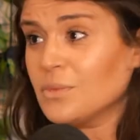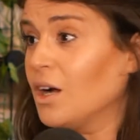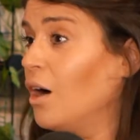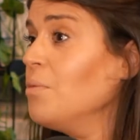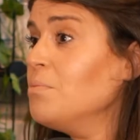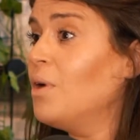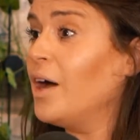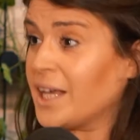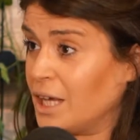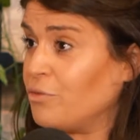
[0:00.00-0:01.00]

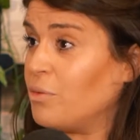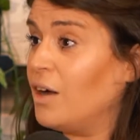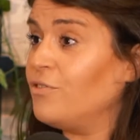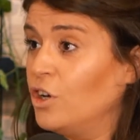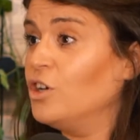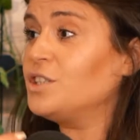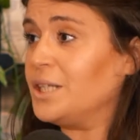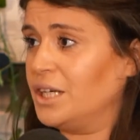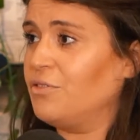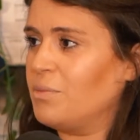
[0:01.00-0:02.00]
I've learned to
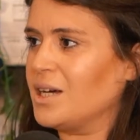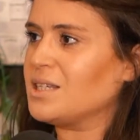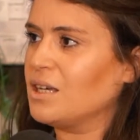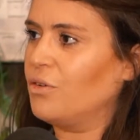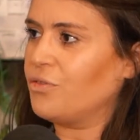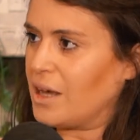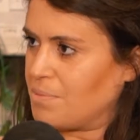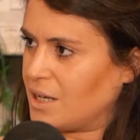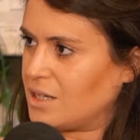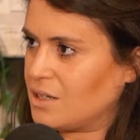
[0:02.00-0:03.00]
give myself that
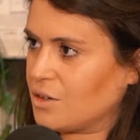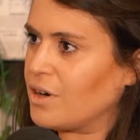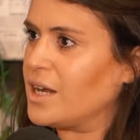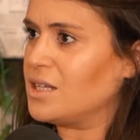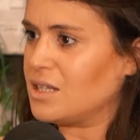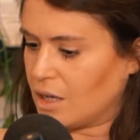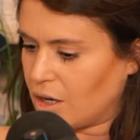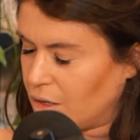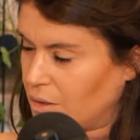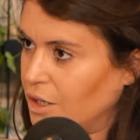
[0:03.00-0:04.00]
piece of grace and
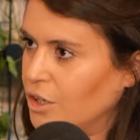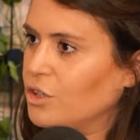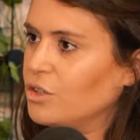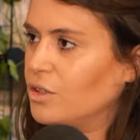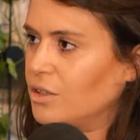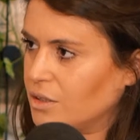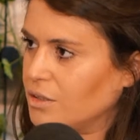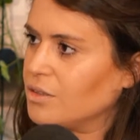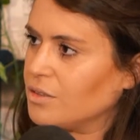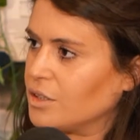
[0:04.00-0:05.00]
go,
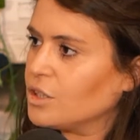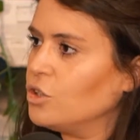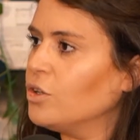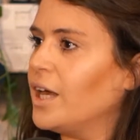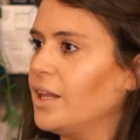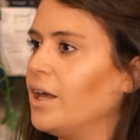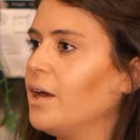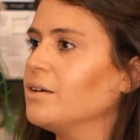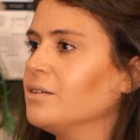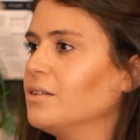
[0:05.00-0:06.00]
you'll get
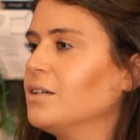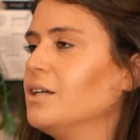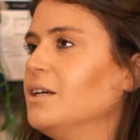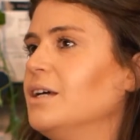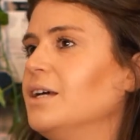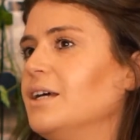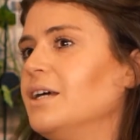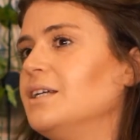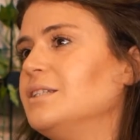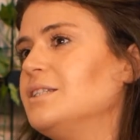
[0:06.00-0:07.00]
there.
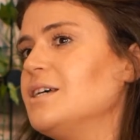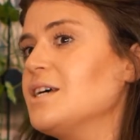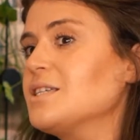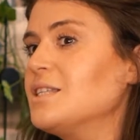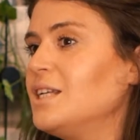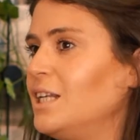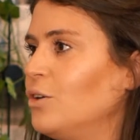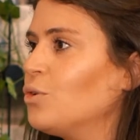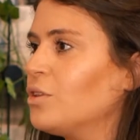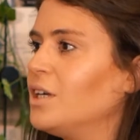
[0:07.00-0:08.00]
And as the
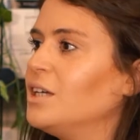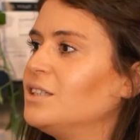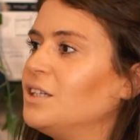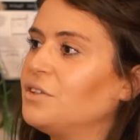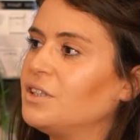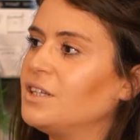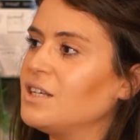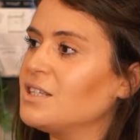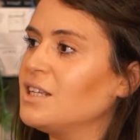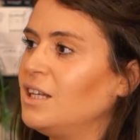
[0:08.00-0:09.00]
little things
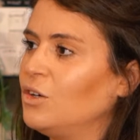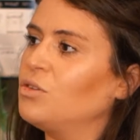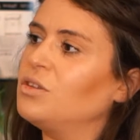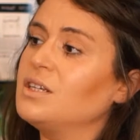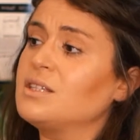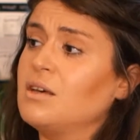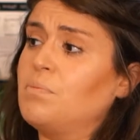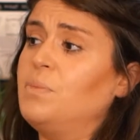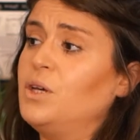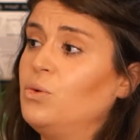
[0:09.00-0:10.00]

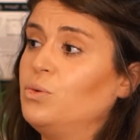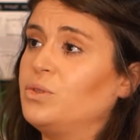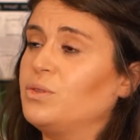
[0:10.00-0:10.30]
that build